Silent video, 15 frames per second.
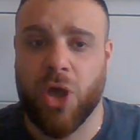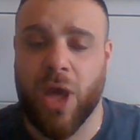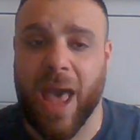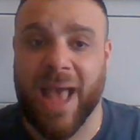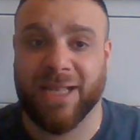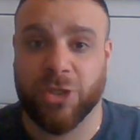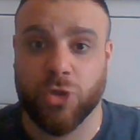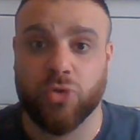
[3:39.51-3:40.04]

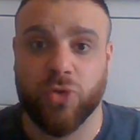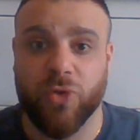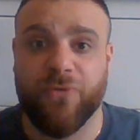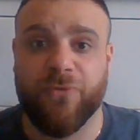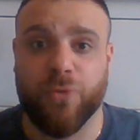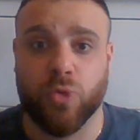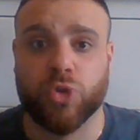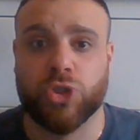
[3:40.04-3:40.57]
and you do
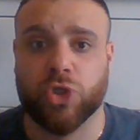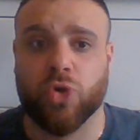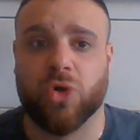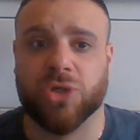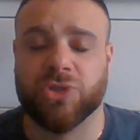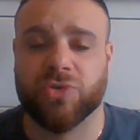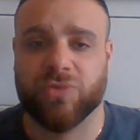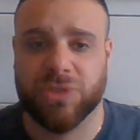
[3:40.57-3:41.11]
fall short
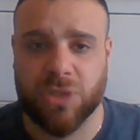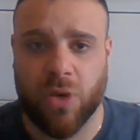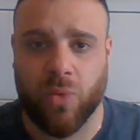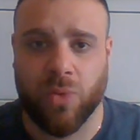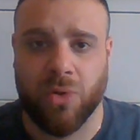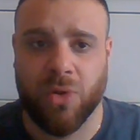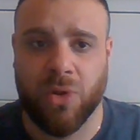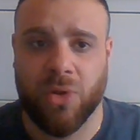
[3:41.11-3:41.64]
as a
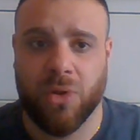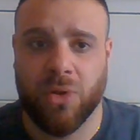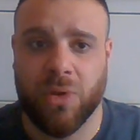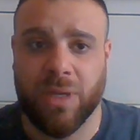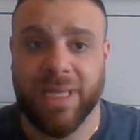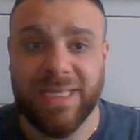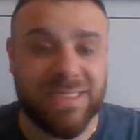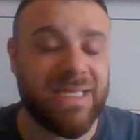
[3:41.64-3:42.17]
result,
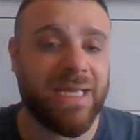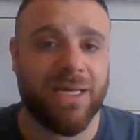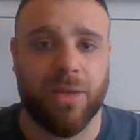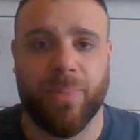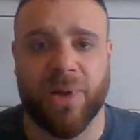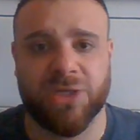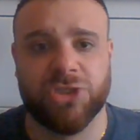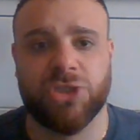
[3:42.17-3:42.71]
he's then going to
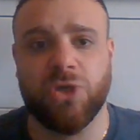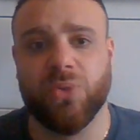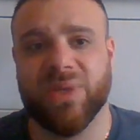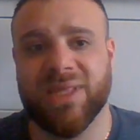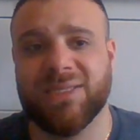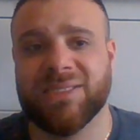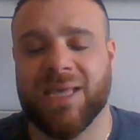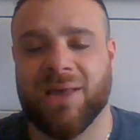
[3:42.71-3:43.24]
punish you with
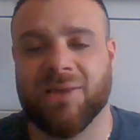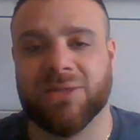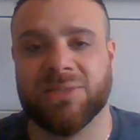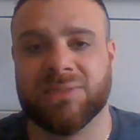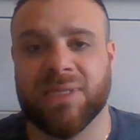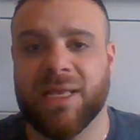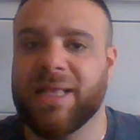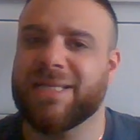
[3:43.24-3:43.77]
his
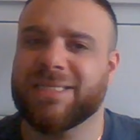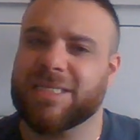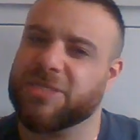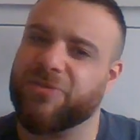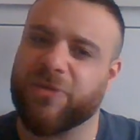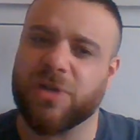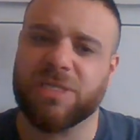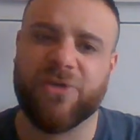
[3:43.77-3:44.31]
counters. So he's a
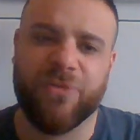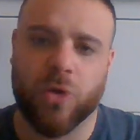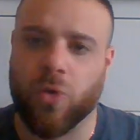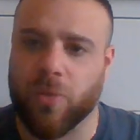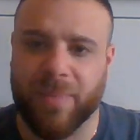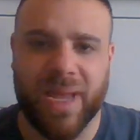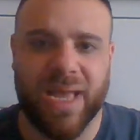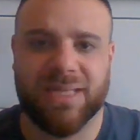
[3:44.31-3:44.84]
very
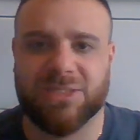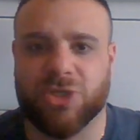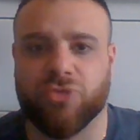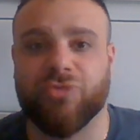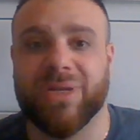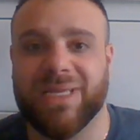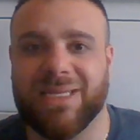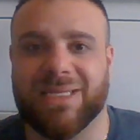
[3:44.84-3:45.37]
difficult man to
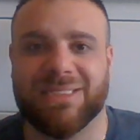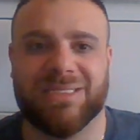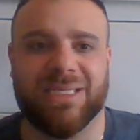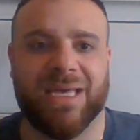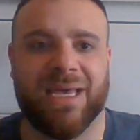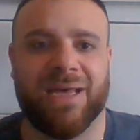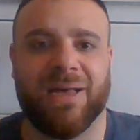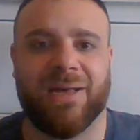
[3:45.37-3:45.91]
read and to
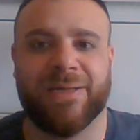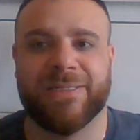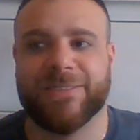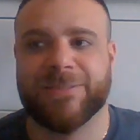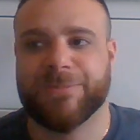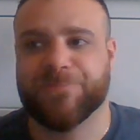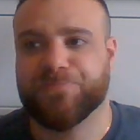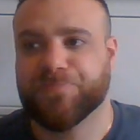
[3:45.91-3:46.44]
get
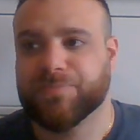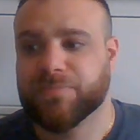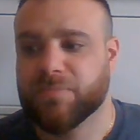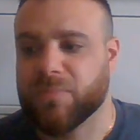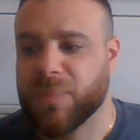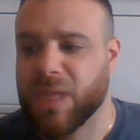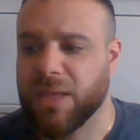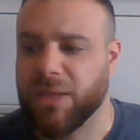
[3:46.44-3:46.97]

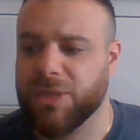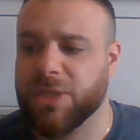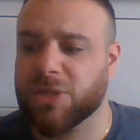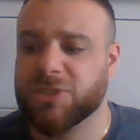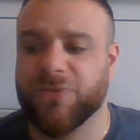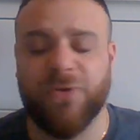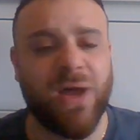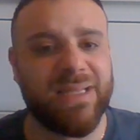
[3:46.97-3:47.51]

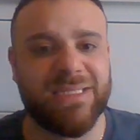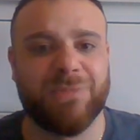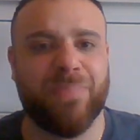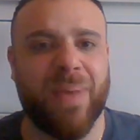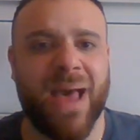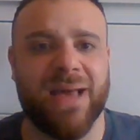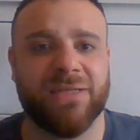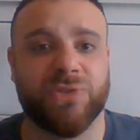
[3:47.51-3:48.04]
to find these
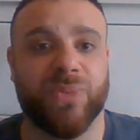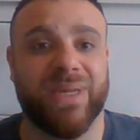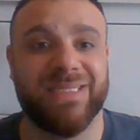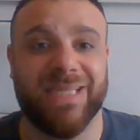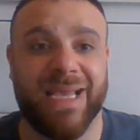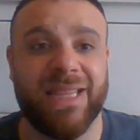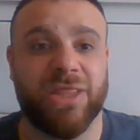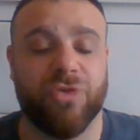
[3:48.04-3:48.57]
patterns when he's
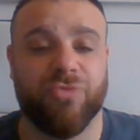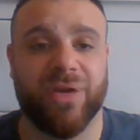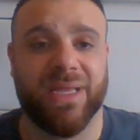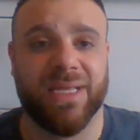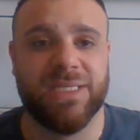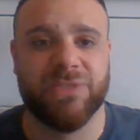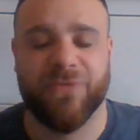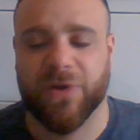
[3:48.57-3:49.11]
in the ring.
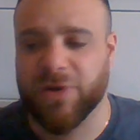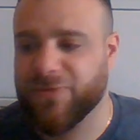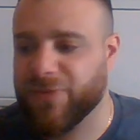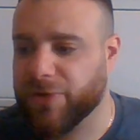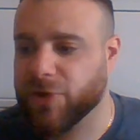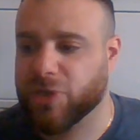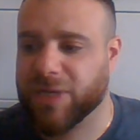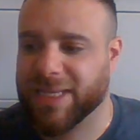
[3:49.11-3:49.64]
He's very,
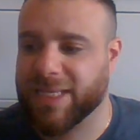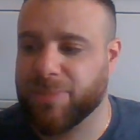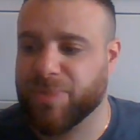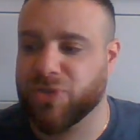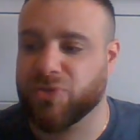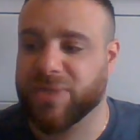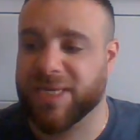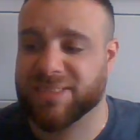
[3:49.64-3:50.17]
very good at keeping
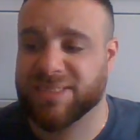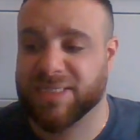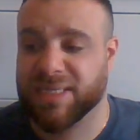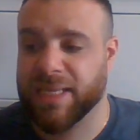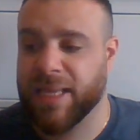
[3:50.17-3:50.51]
you guessing.